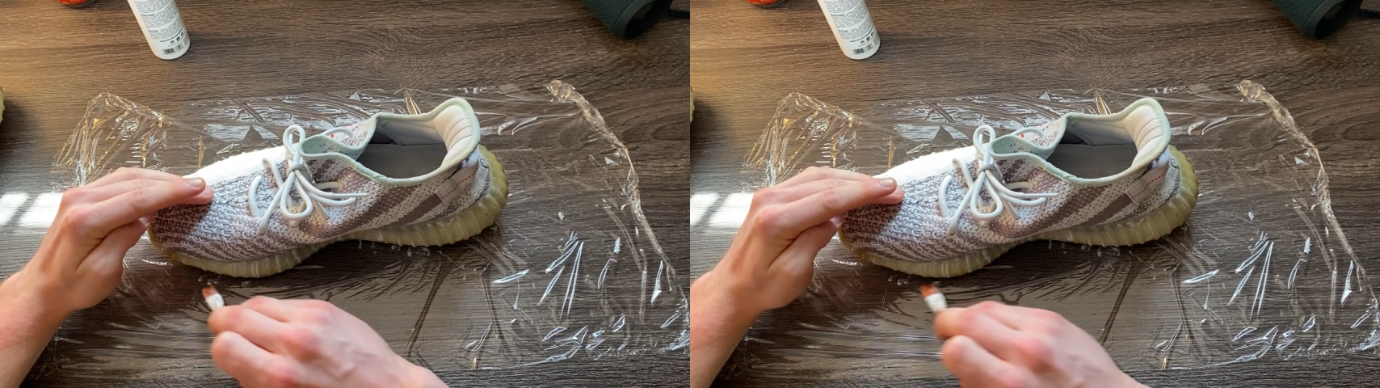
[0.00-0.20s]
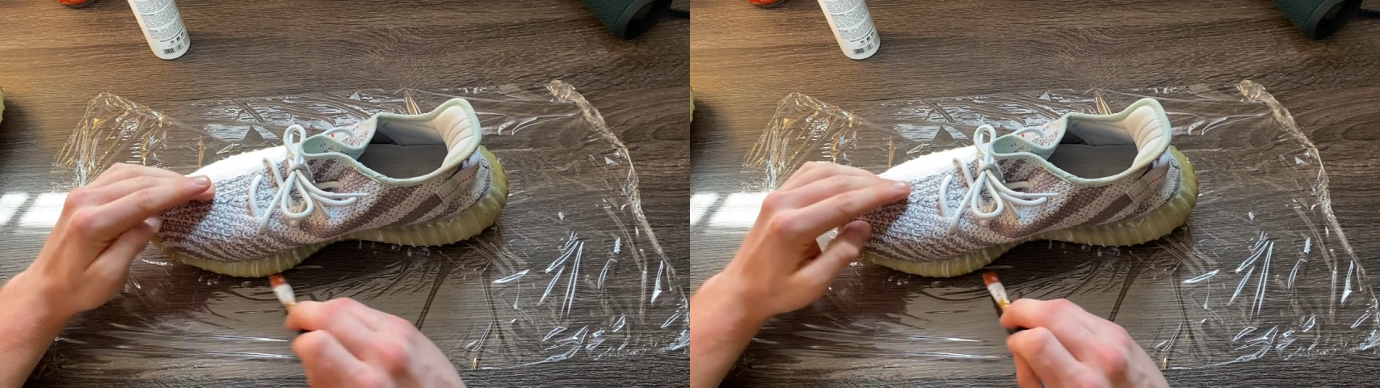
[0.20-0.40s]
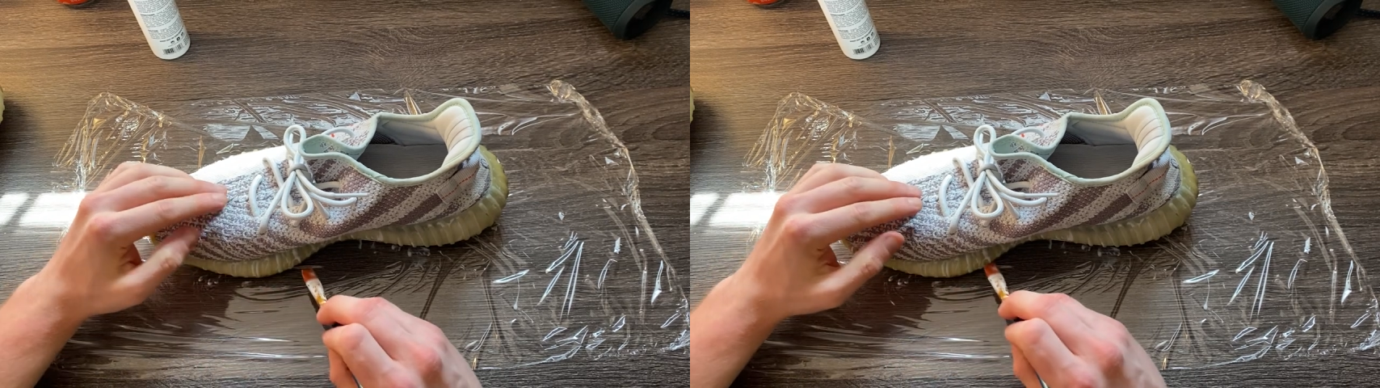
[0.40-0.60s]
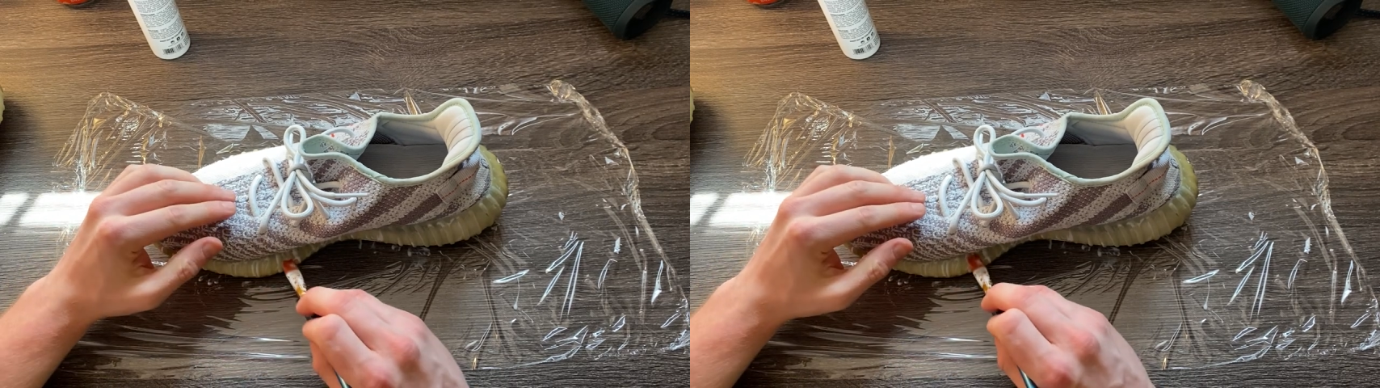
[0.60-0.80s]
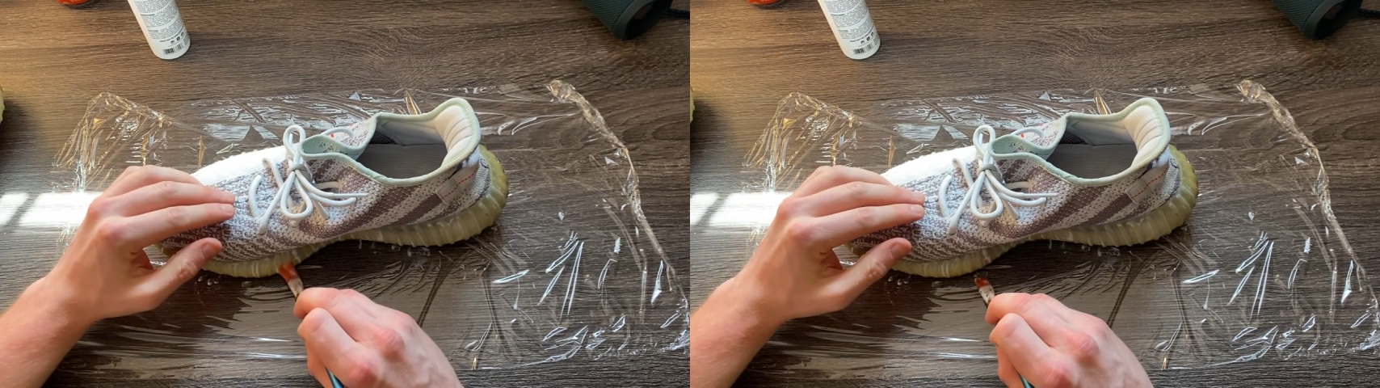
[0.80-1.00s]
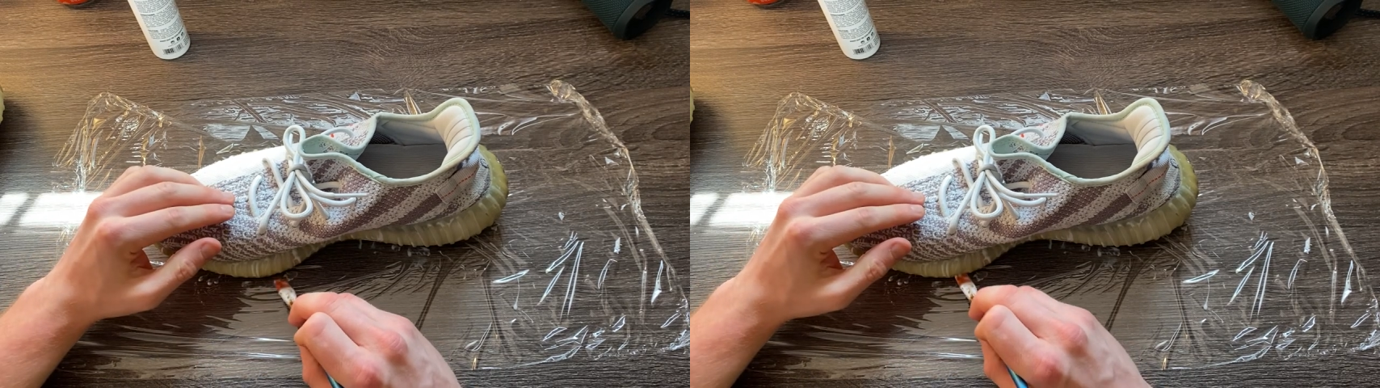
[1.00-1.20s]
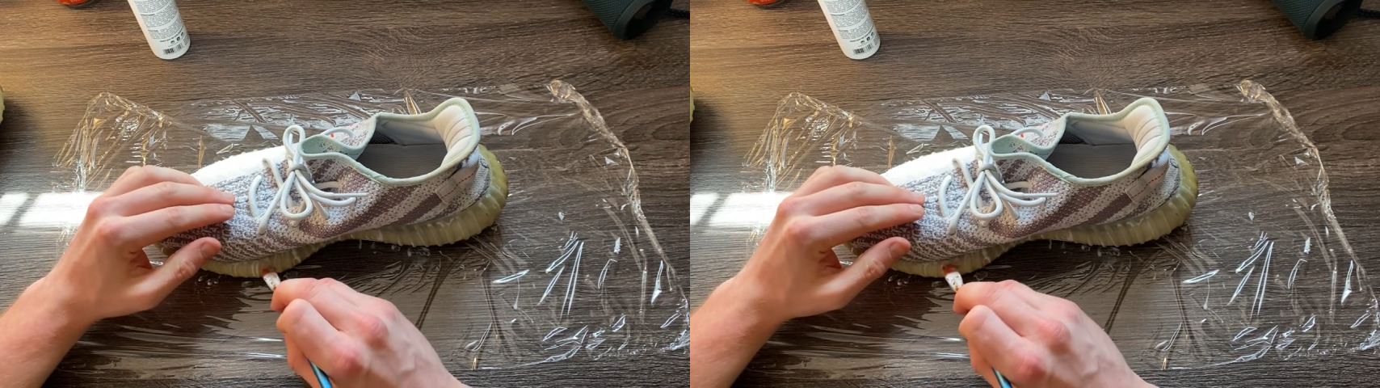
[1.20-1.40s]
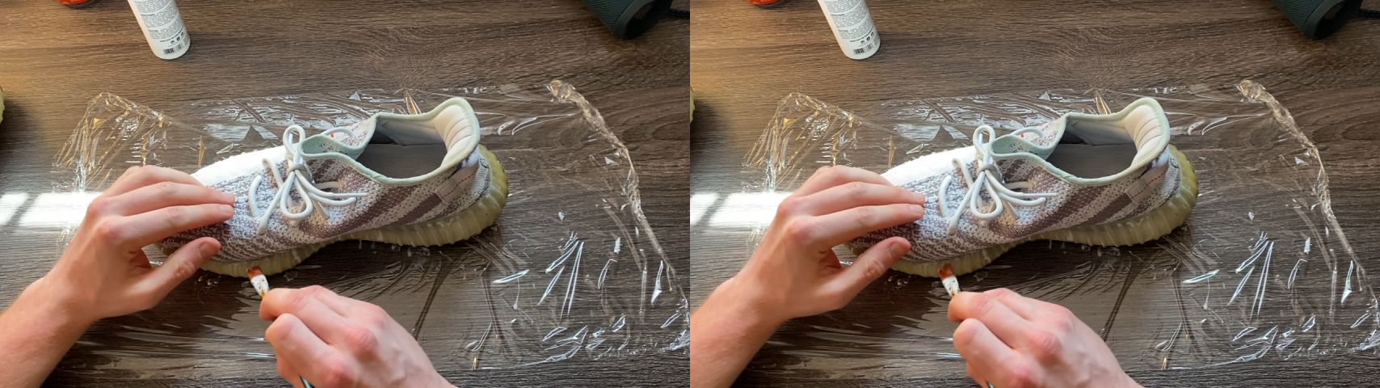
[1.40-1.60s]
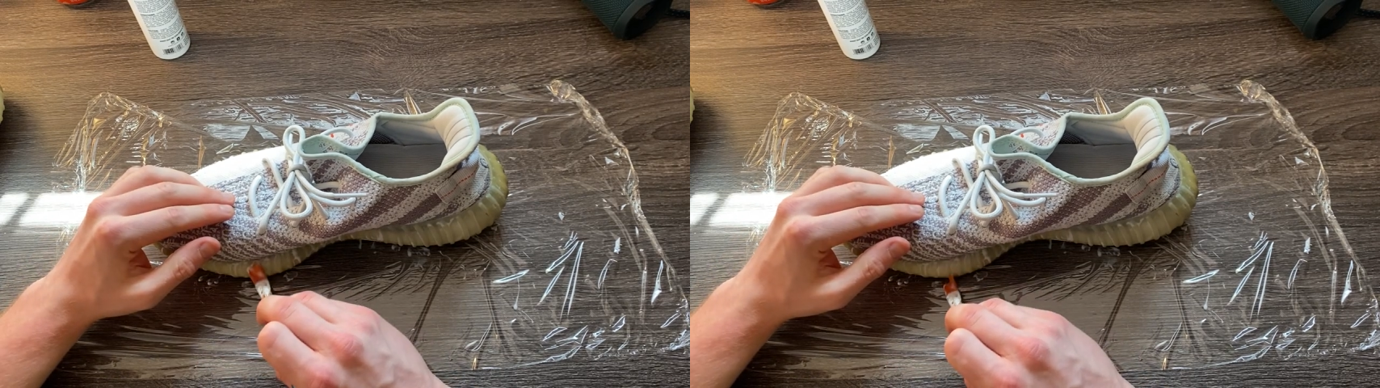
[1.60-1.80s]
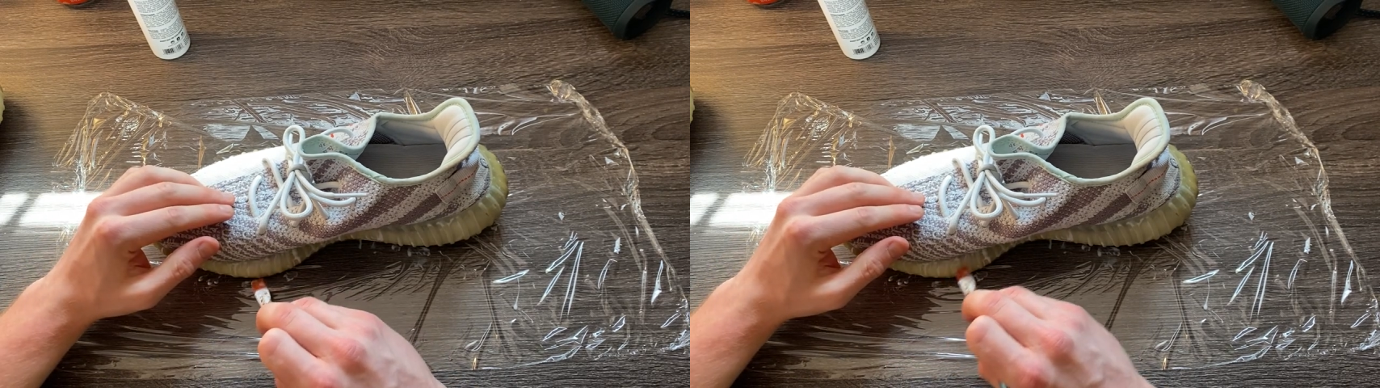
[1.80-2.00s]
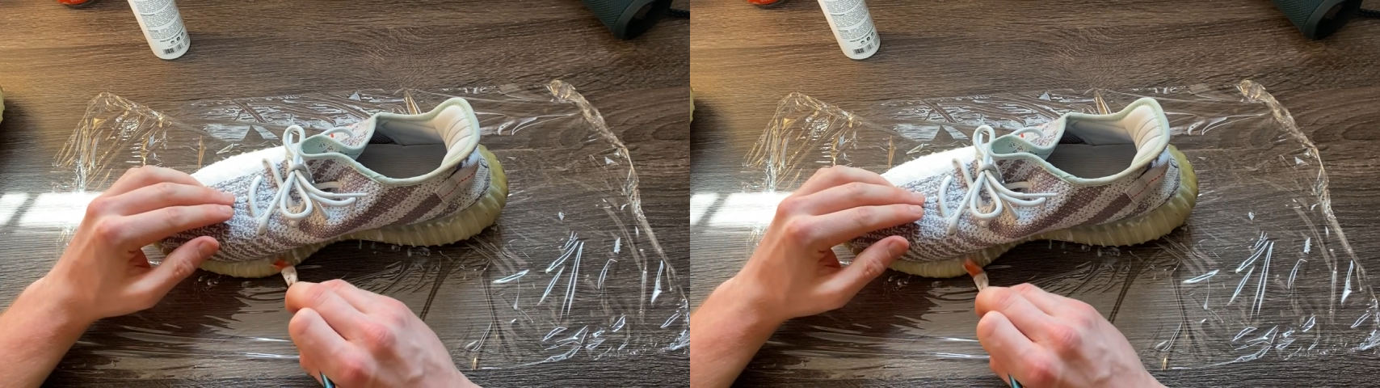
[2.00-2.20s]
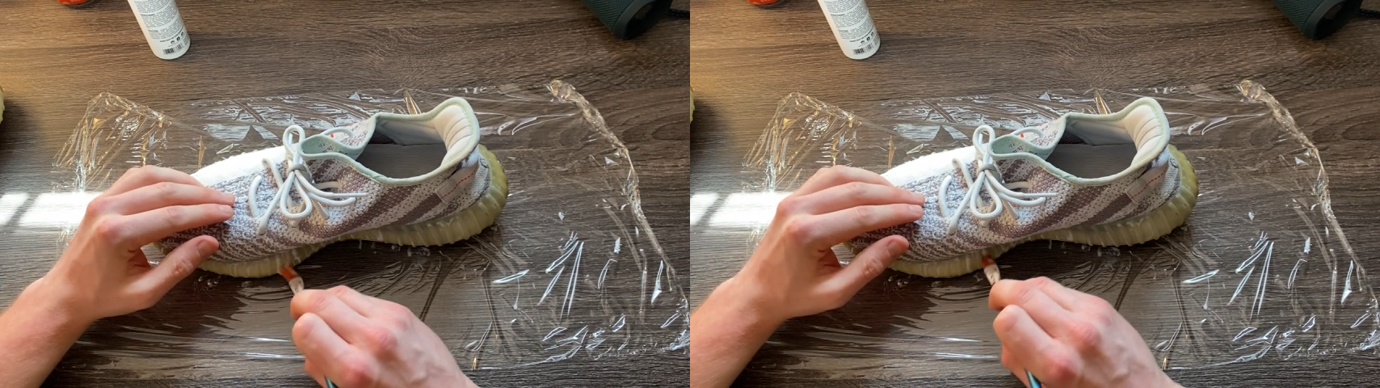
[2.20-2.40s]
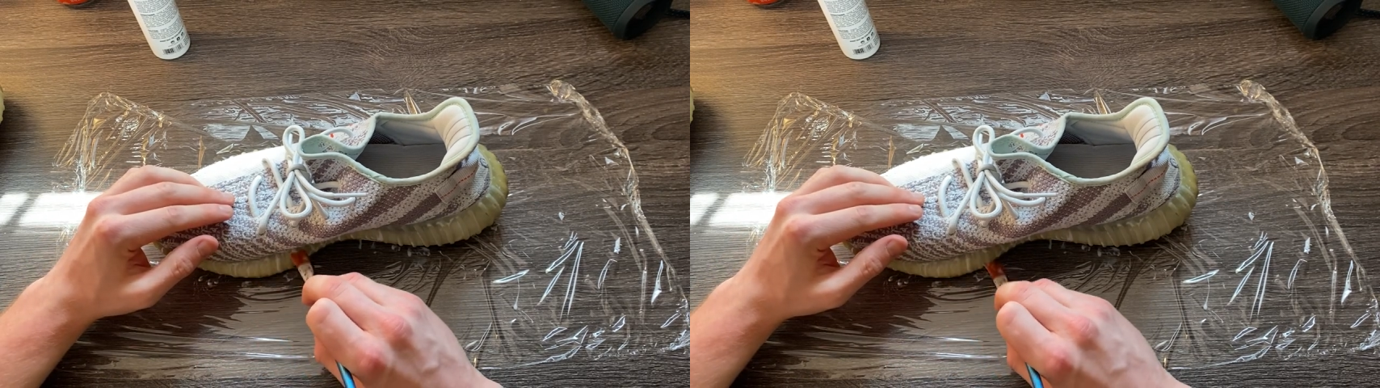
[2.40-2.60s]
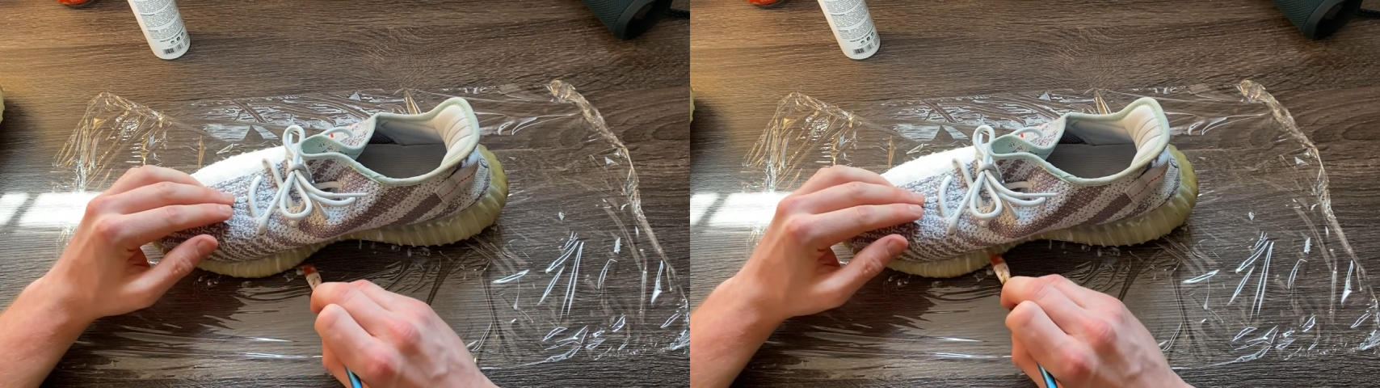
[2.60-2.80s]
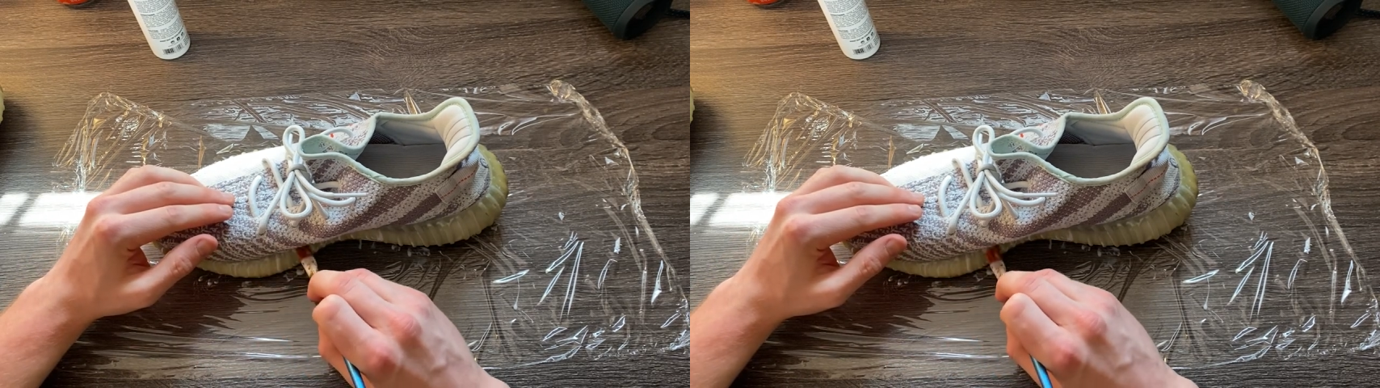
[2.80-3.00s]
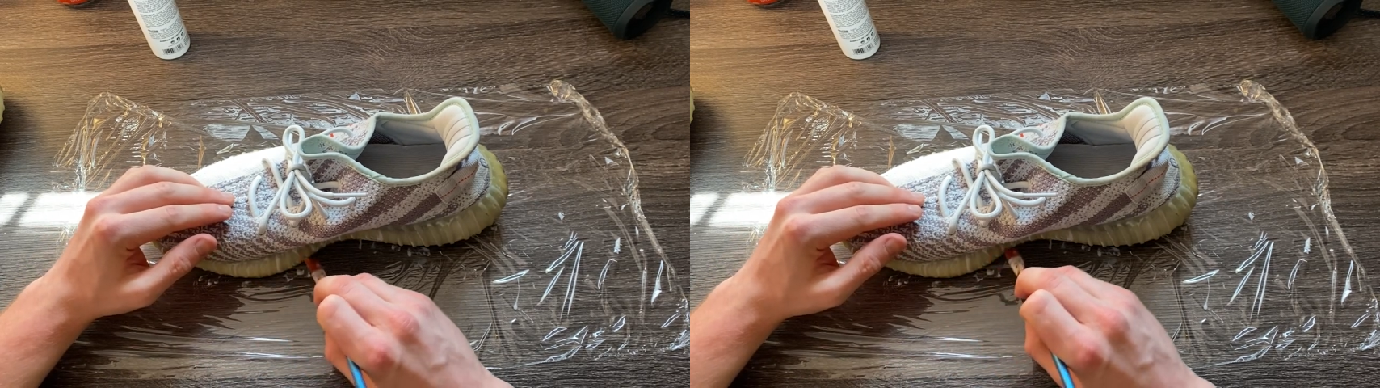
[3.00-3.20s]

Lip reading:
(no speaker visible)